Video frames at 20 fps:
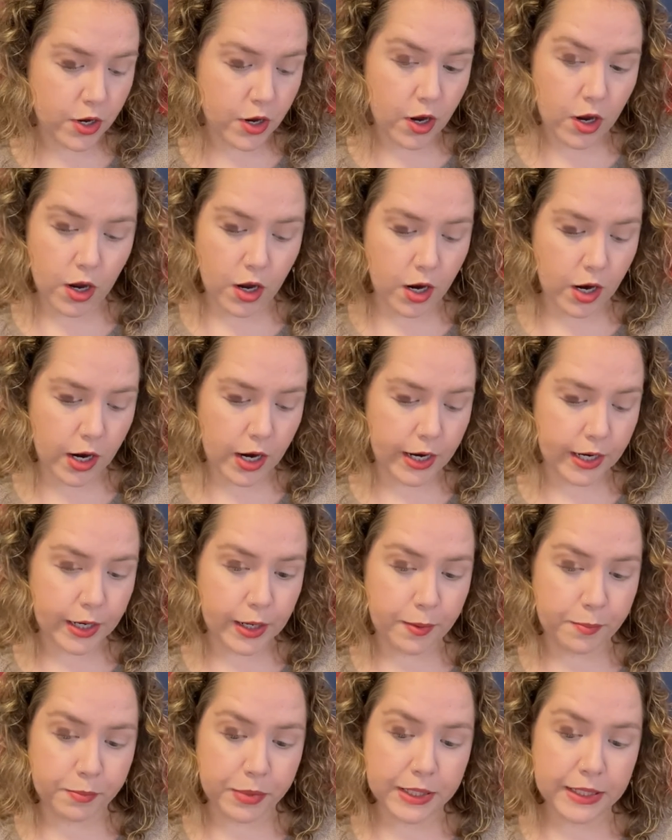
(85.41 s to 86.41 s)
are
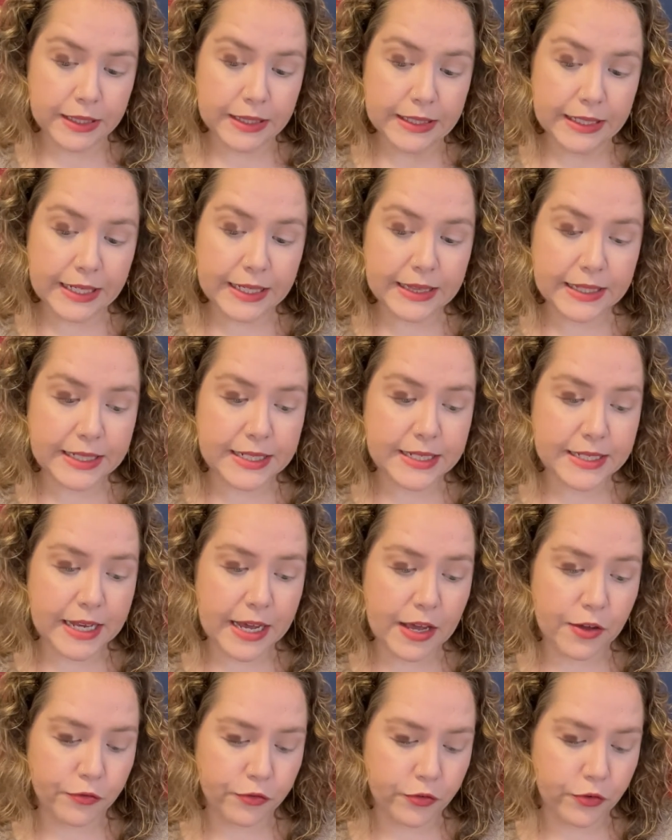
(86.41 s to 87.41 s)
completely
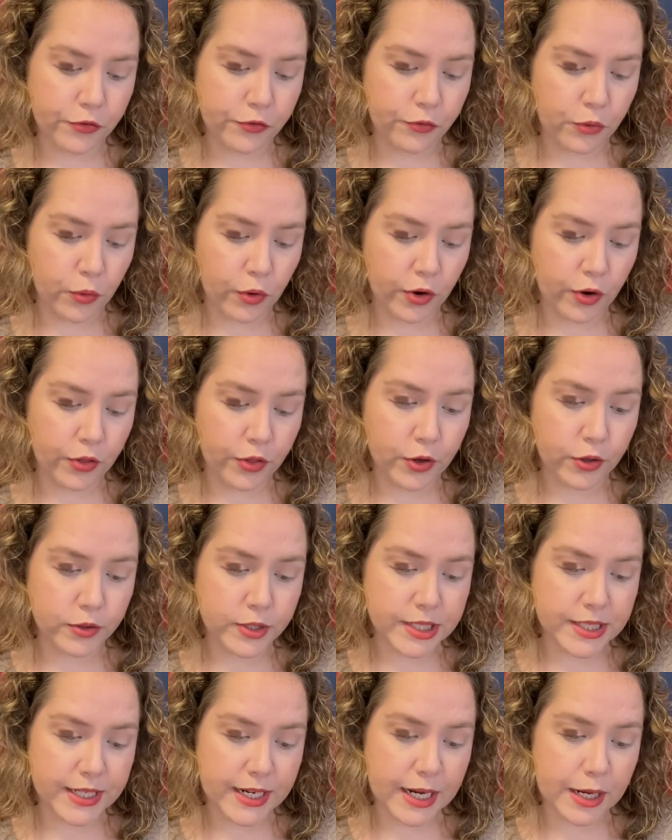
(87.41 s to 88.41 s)
safe for those
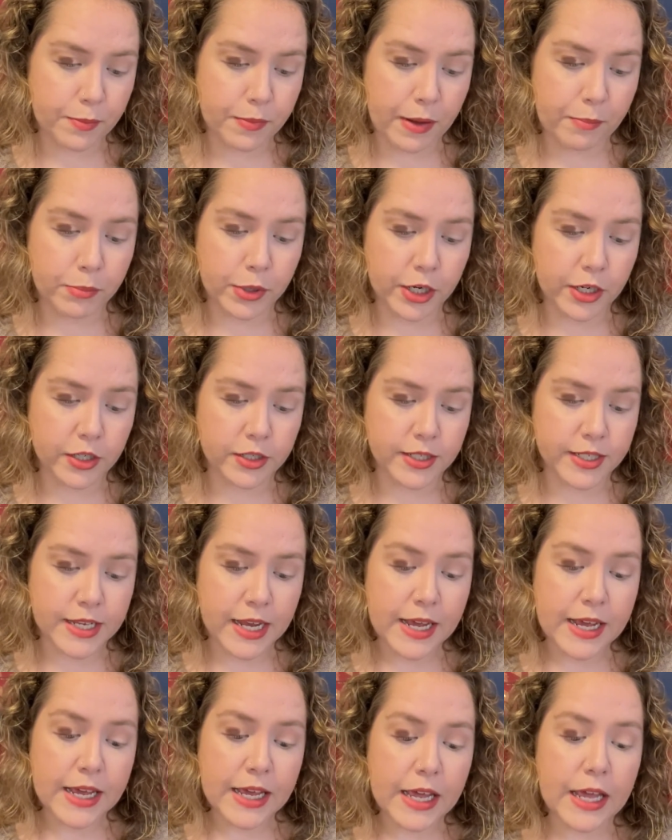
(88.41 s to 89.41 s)
sitting members
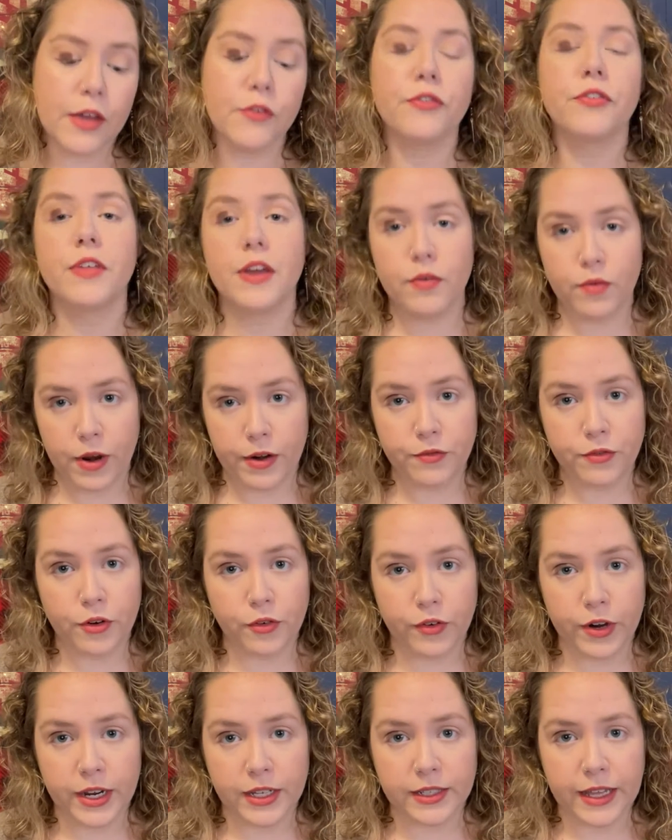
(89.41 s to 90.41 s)
if they run for
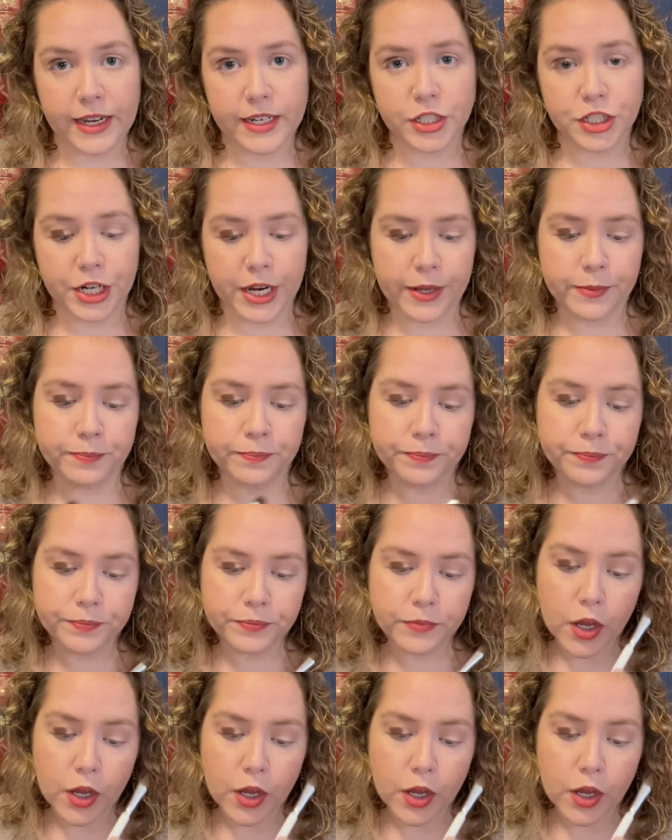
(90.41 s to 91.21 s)
re-election,